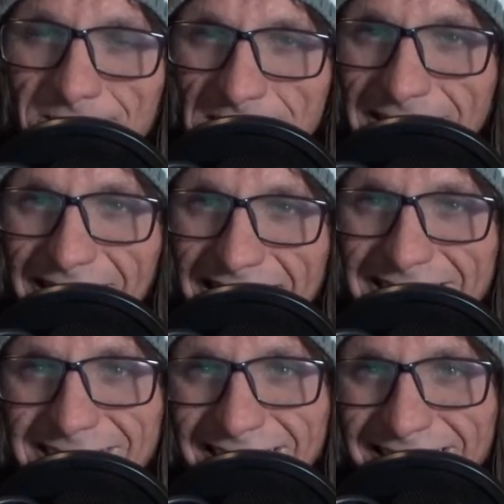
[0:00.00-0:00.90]
She
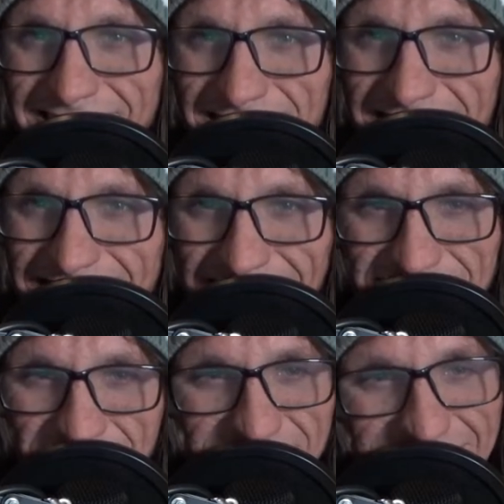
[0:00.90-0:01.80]
likes it. She's
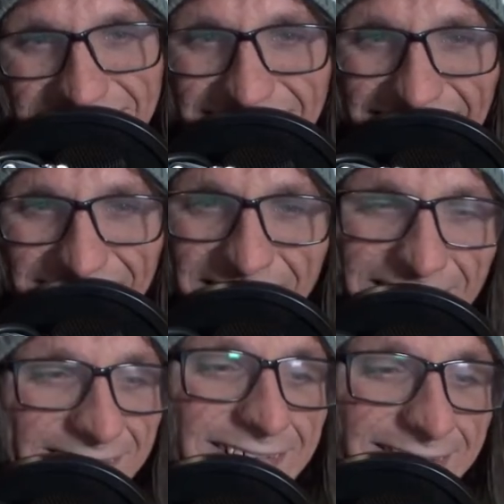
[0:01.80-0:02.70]
interested. I don't know.